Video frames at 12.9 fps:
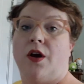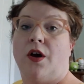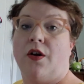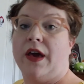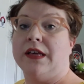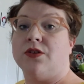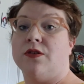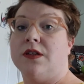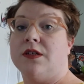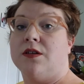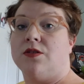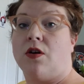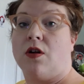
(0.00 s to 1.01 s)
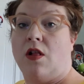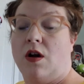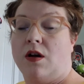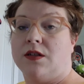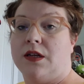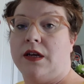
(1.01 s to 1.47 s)
Okay, so this is our
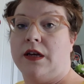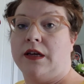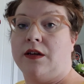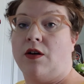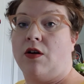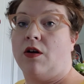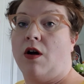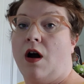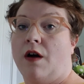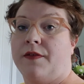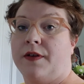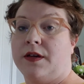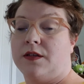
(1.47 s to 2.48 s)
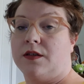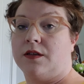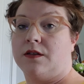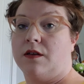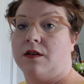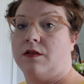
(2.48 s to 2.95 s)
closet in our
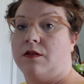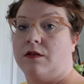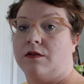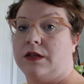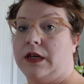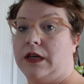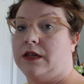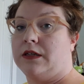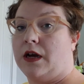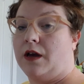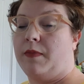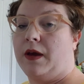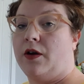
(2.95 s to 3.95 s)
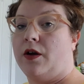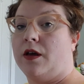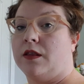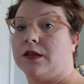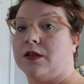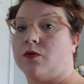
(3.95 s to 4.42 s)
office den type
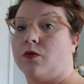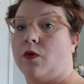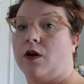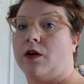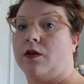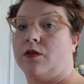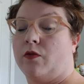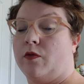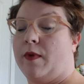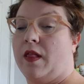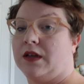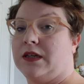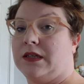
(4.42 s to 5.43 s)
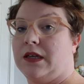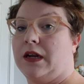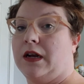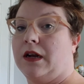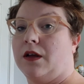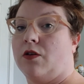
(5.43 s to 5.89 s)
area. This is where the room I like to
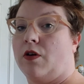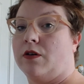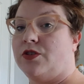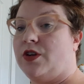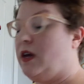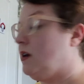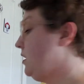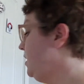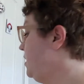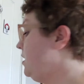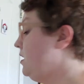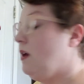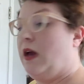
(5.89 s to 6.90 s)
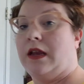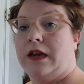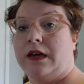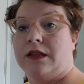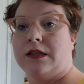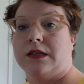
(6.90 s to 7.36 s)
sit in and crochet and
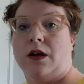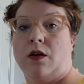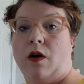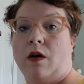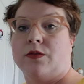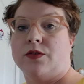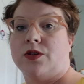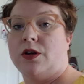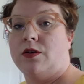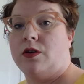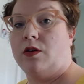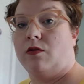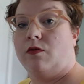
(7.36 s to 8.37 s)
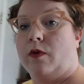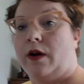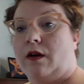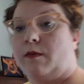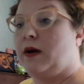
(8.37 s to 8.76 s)
knit. So I will show you where